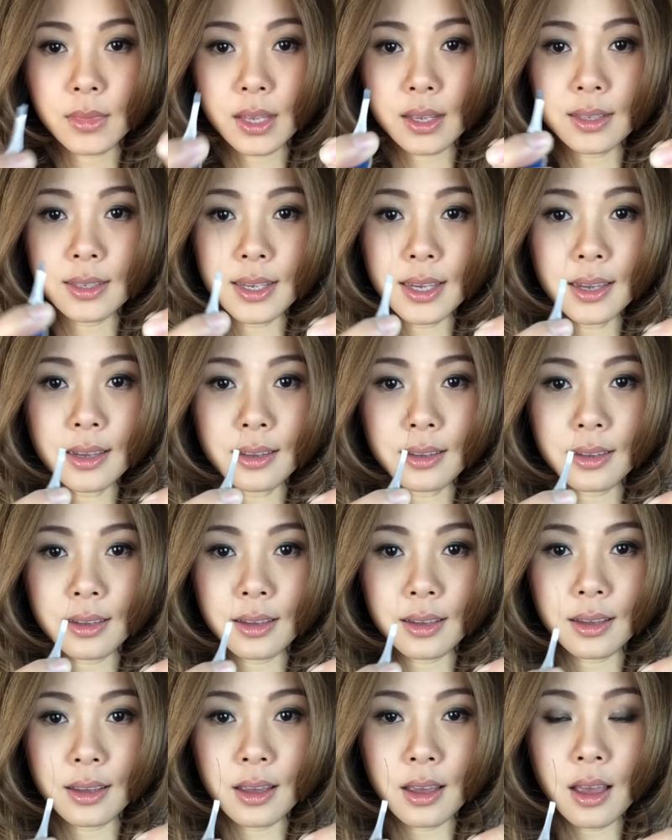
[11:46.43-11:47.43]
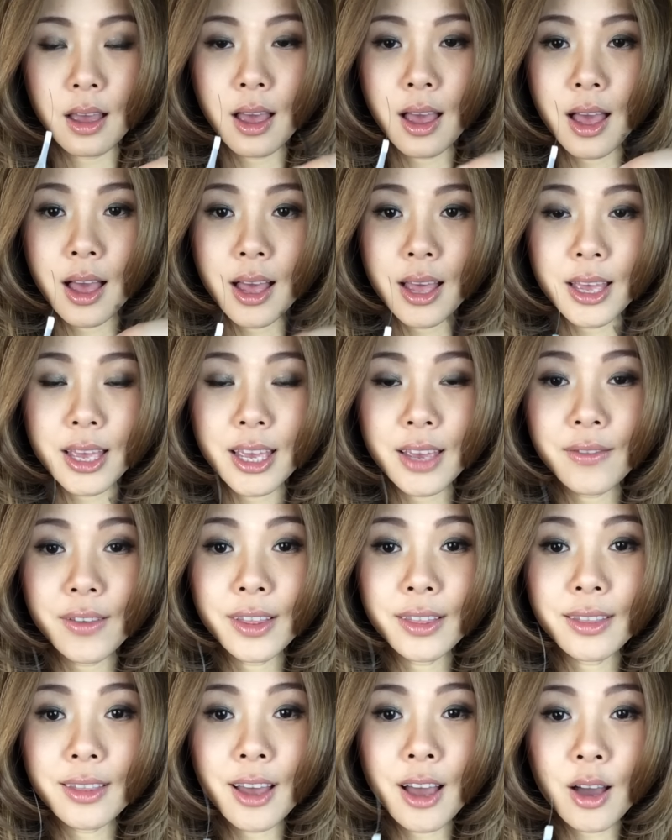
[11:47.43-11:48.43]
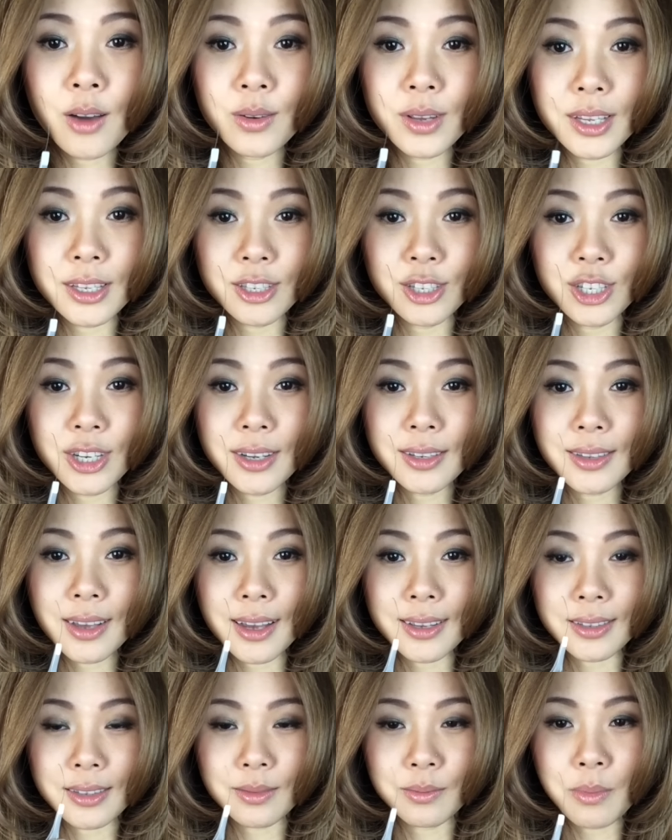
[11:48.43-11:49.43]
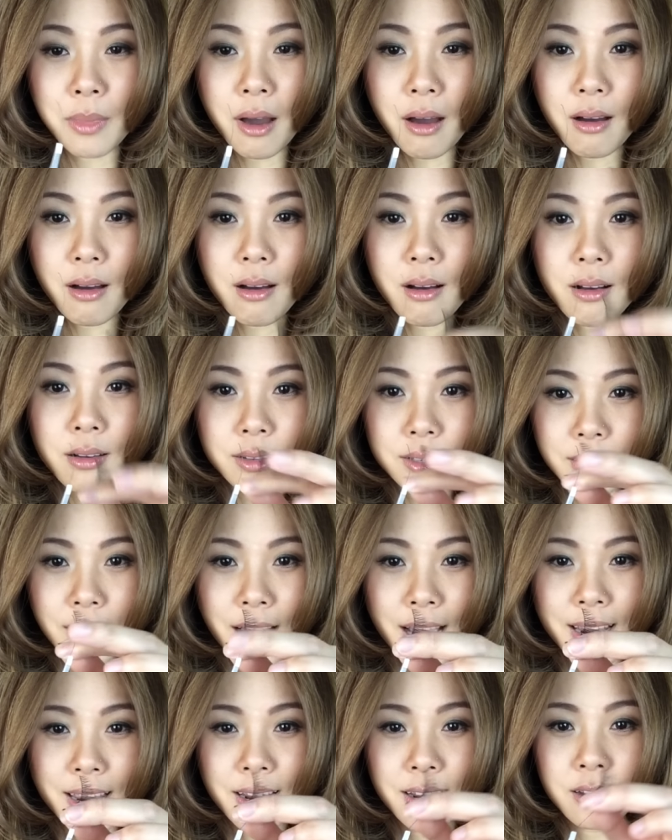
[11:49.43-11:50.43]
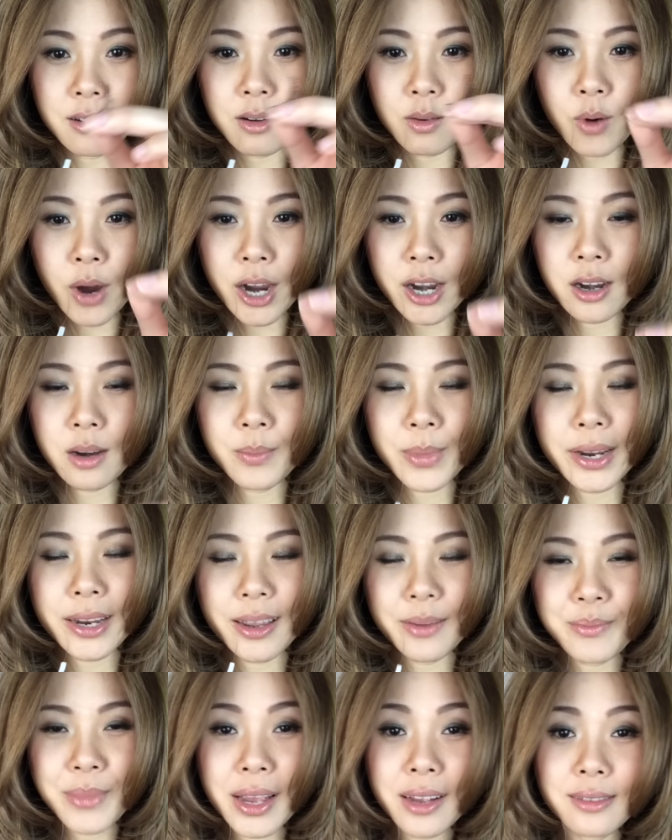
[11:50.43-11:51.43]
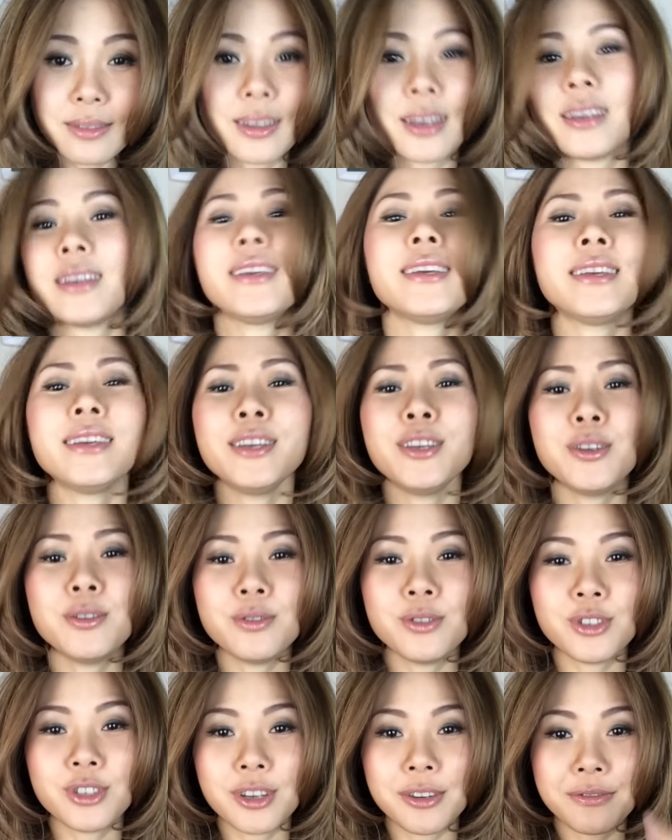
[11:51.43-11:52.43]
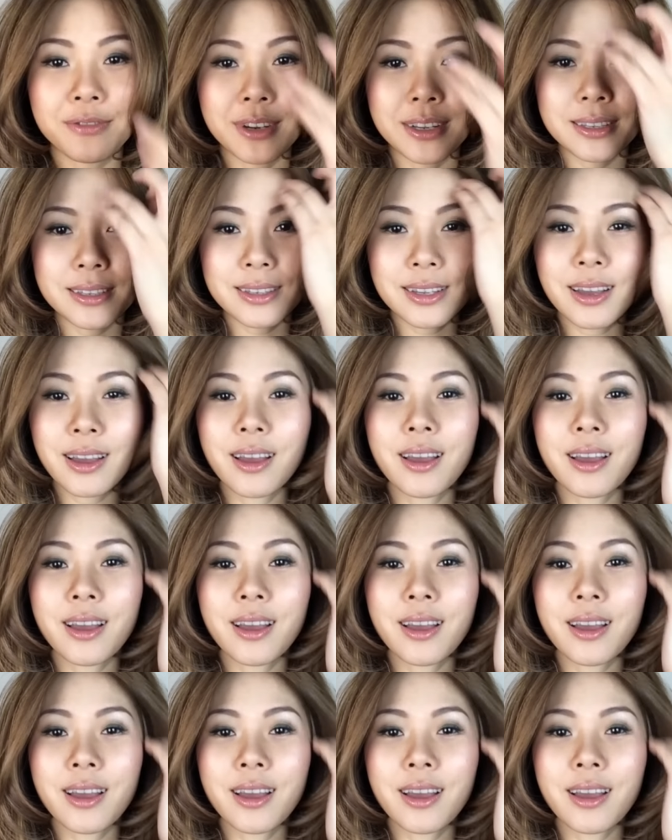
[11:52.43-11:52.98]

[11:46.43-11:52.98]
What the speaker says: See? Even though it's just a small, tiny little wire, but it makes a huge difference